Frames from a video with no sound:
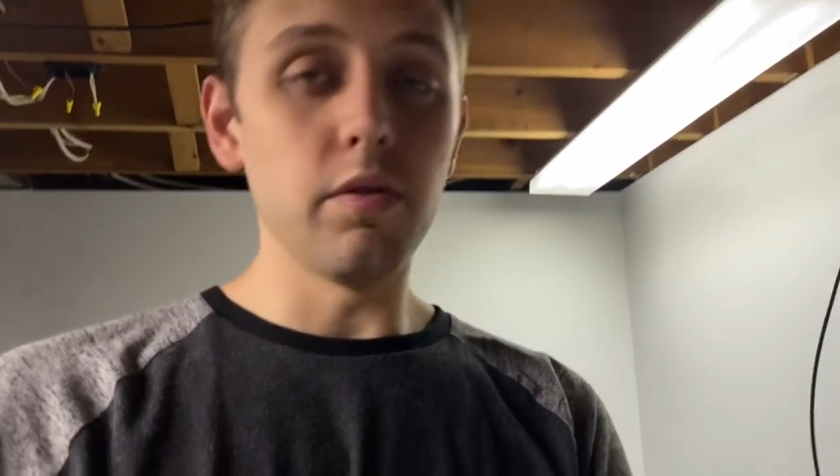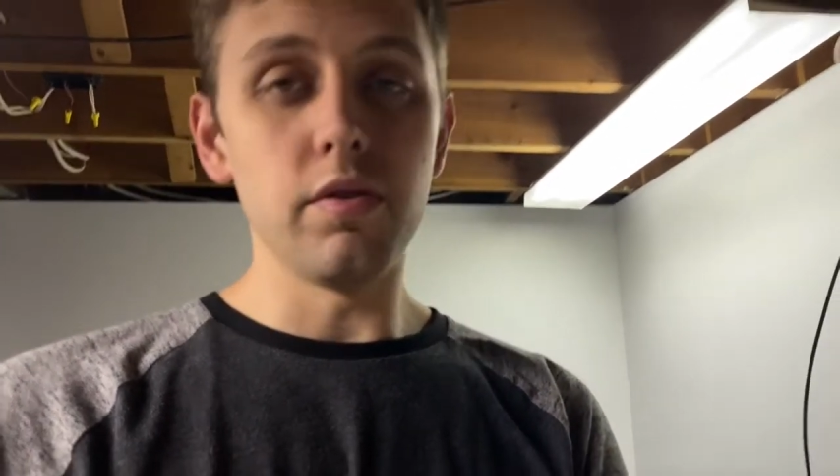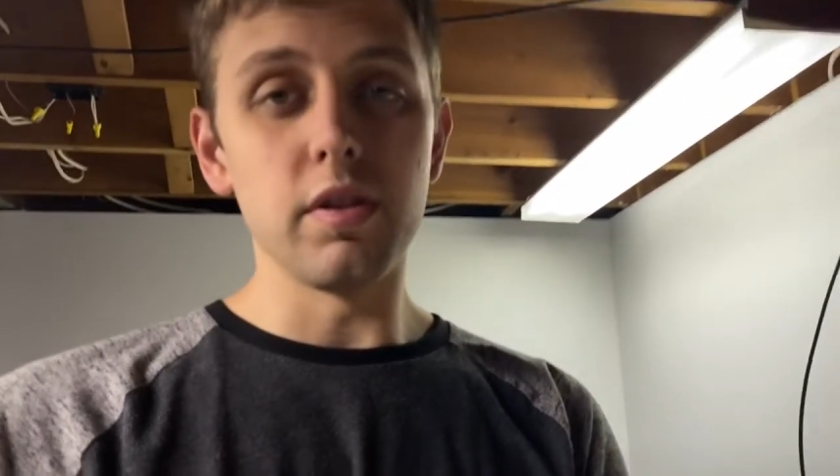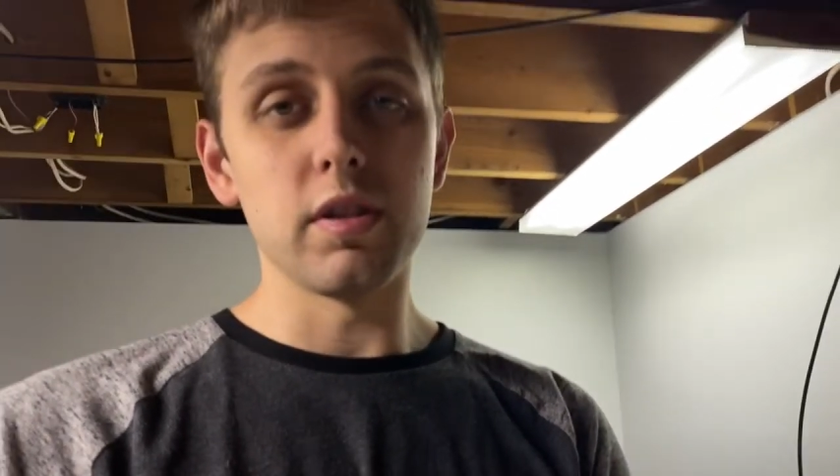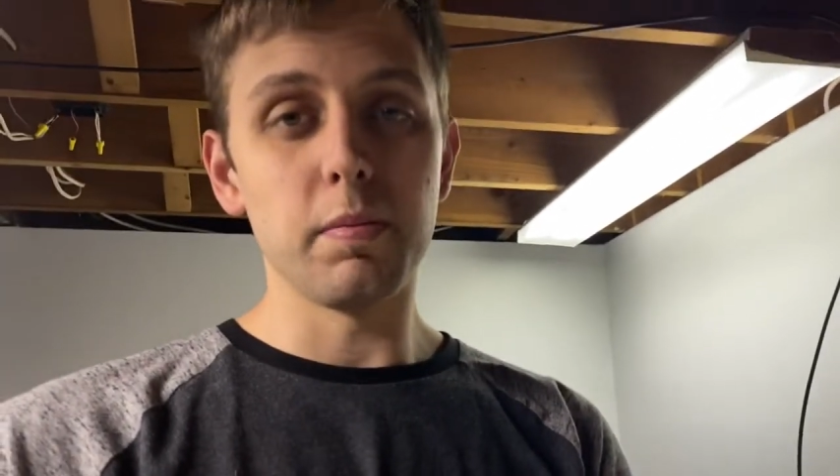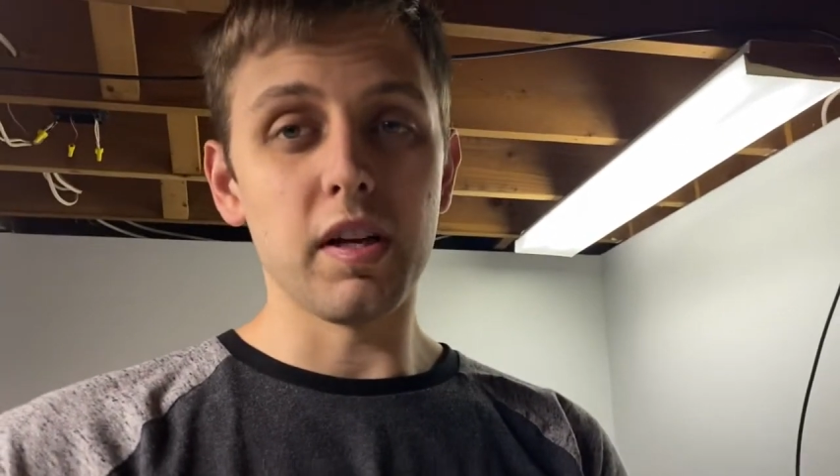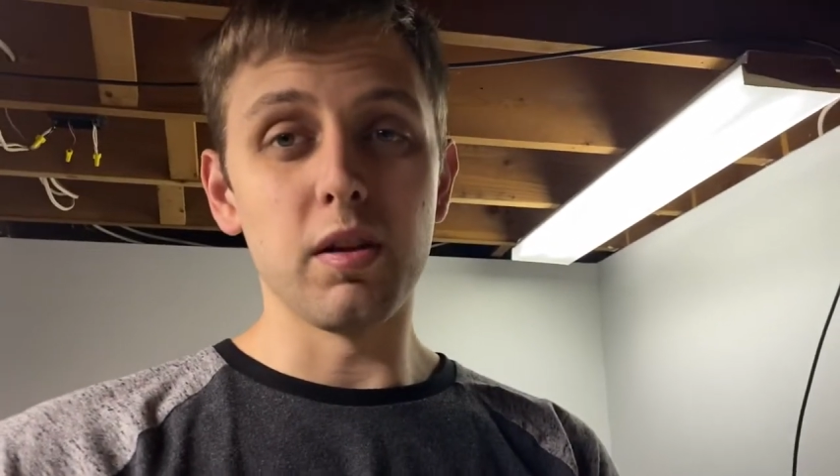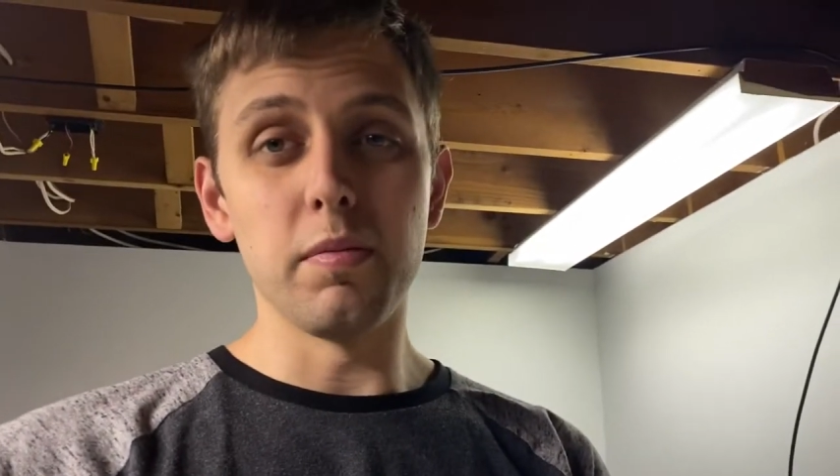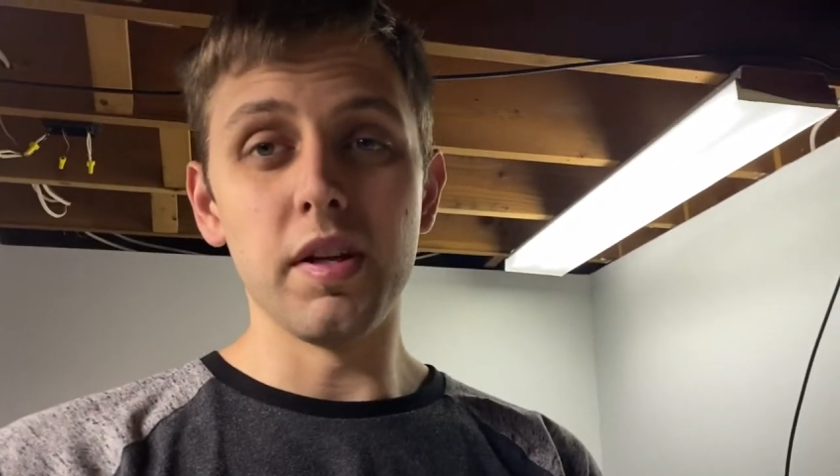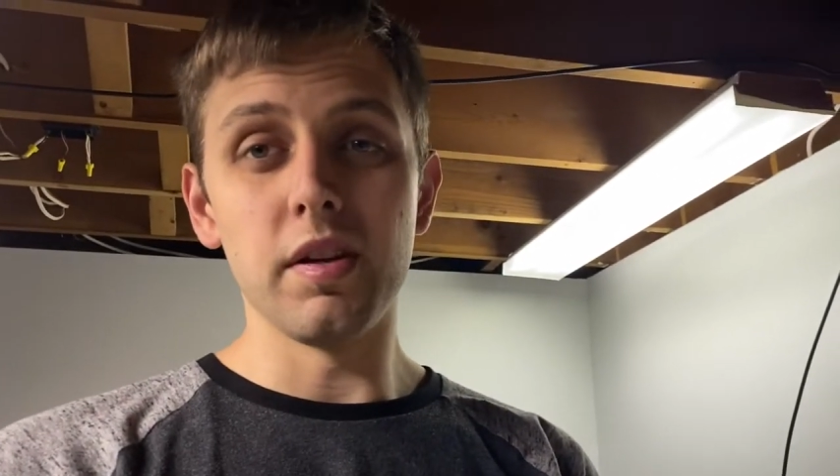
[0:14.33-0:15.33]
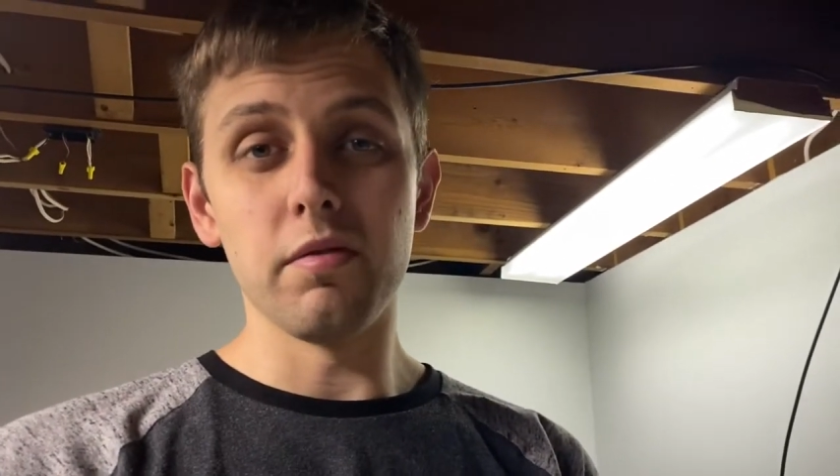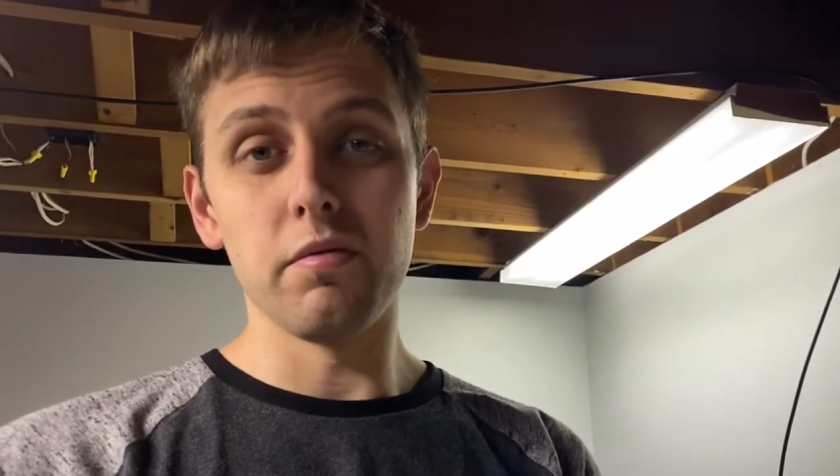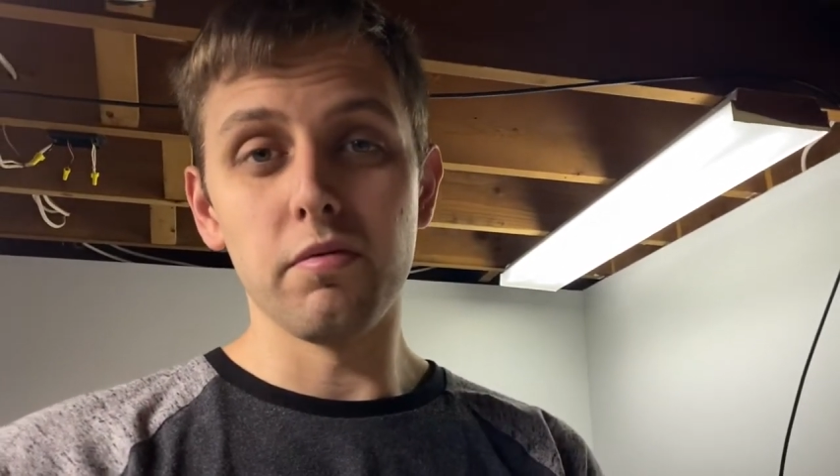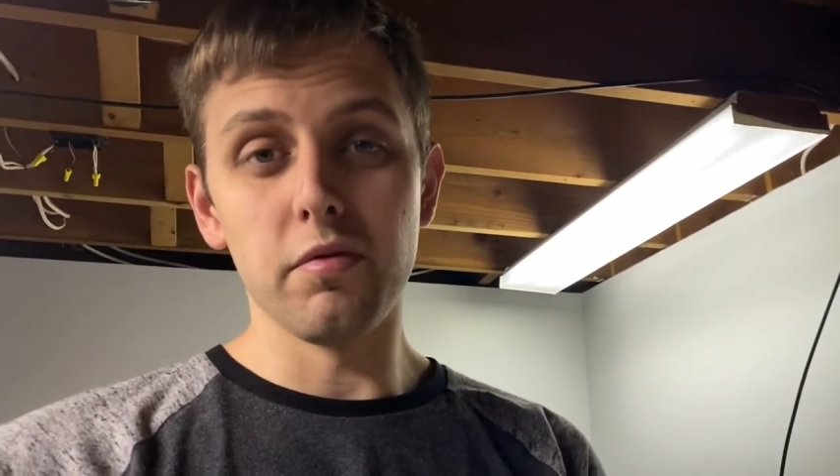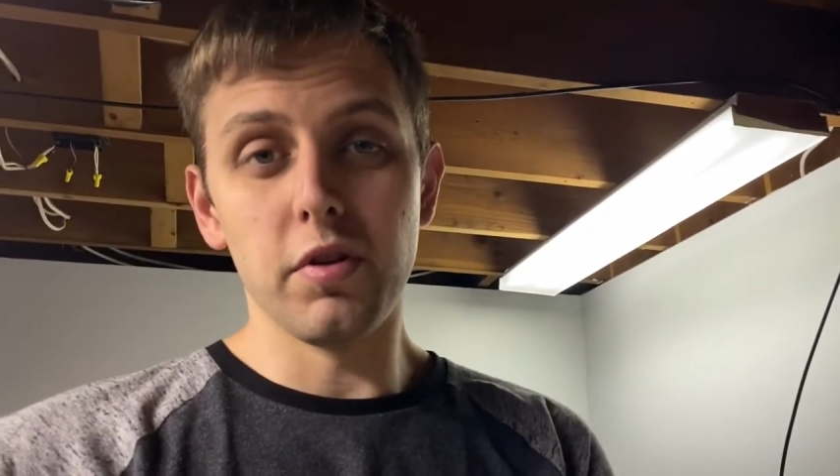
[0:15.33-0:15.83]
you expect to be
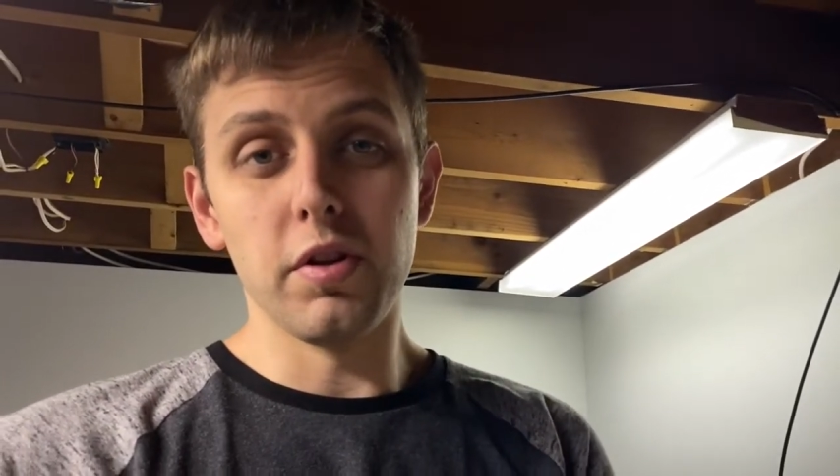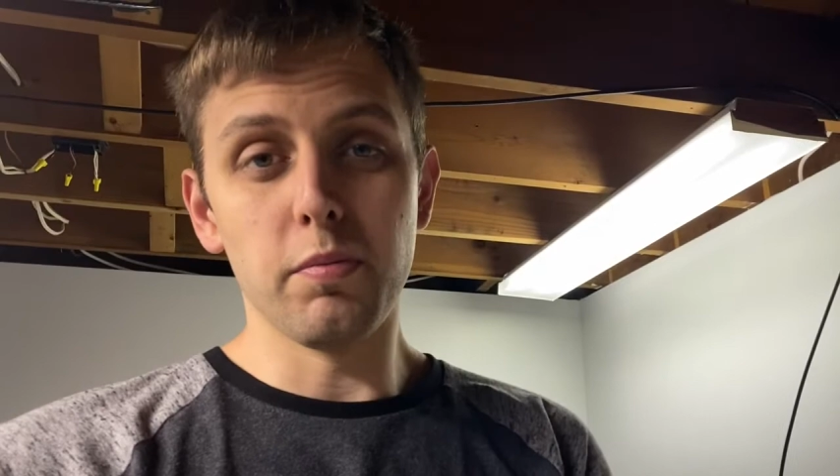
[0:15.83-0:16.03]
in